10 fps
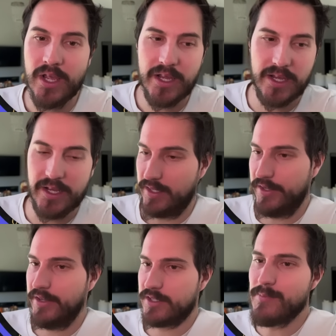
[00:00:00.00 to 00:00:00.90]

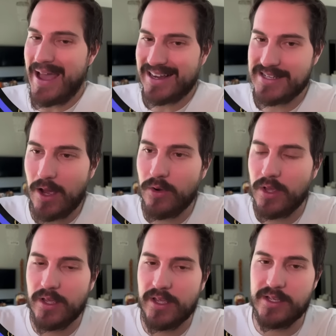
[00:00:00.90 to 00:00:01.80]
It's maxed out.
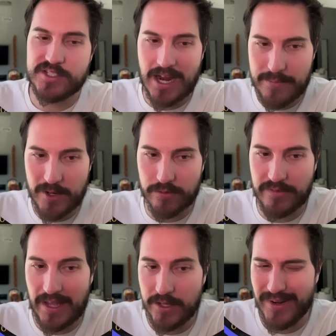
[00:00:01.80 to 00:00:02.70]
It's got to be
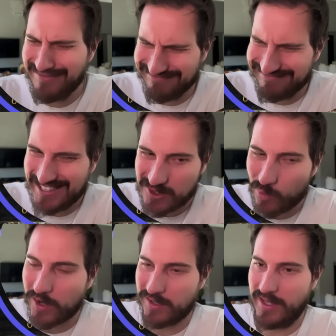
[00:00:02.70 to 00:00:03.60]
overvalued, right? It
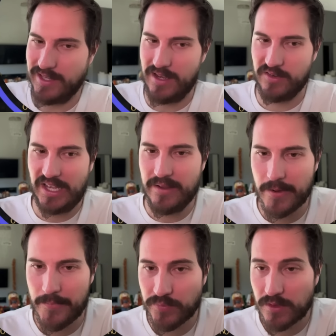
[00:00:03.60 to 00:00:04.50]
doesn't work like that, okay?